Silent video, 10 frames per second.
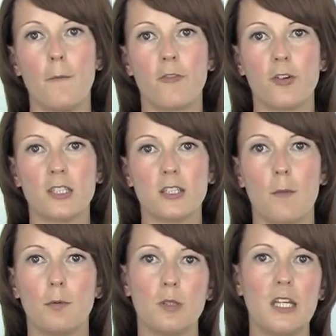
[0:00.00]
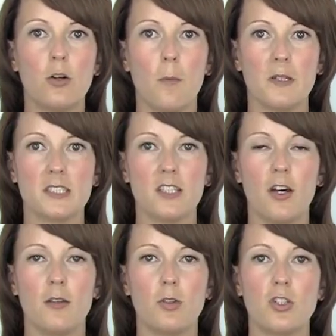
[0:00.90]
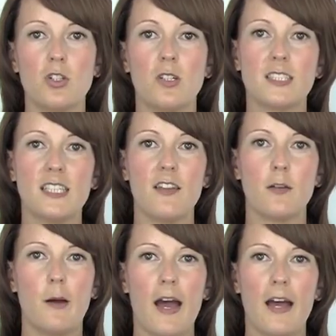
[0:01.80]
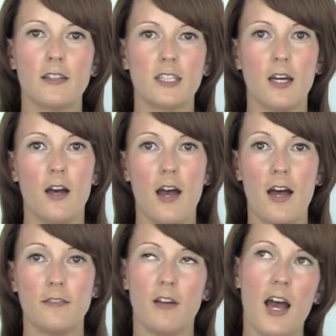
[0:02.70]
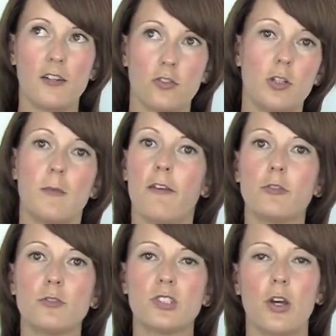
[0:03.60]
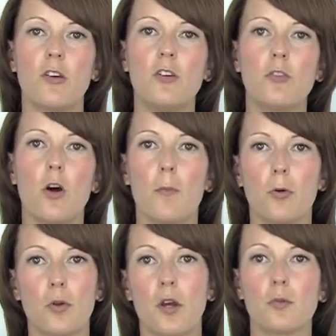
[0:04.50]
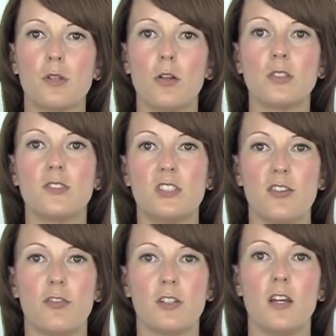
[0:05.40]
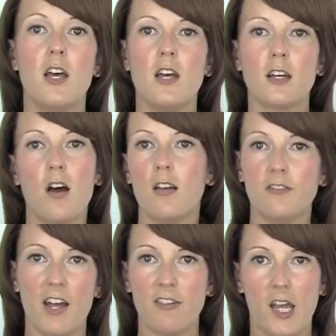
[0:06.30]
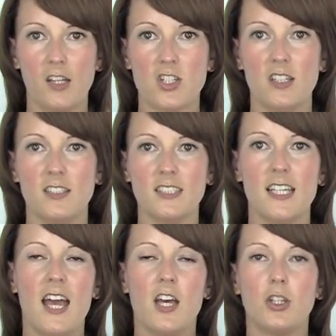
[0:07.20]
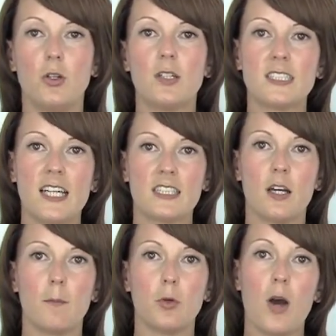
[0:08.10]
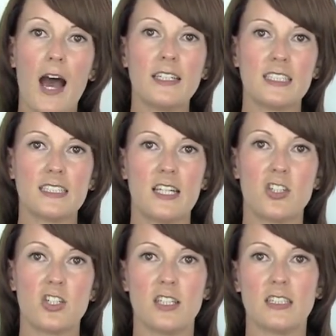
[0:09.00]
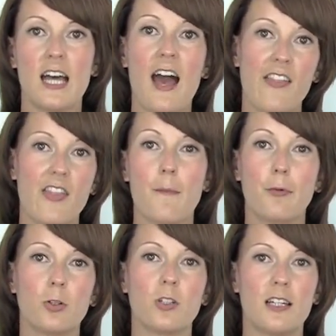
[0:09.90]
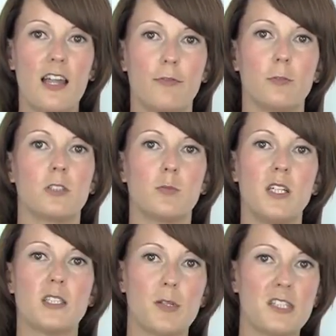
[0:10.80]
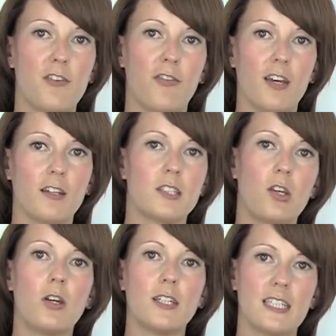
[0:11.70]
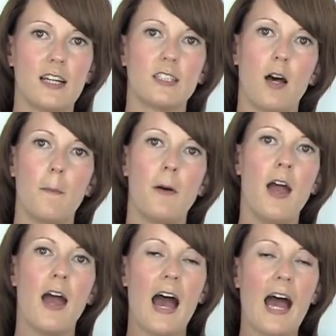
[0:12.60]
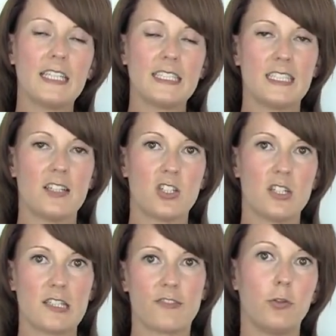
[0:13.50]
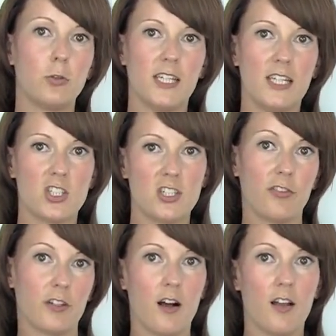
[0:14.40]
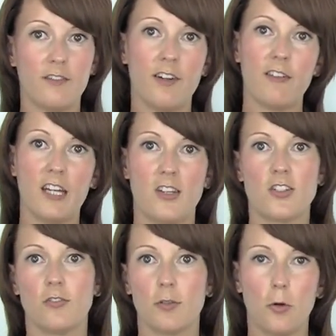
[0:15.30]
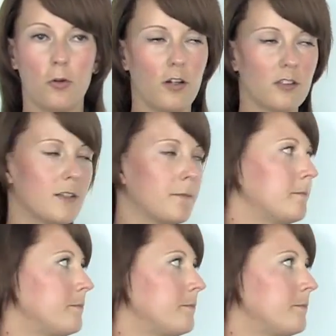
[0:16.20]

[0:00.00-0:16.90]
for example, an e-commerce site, because you can set them at ad group level. So if you've got a product with lots of different colour variations, you can set up your ad extensions at that product level to be specific. So you can set up ad extensions for each different colour variation of the product.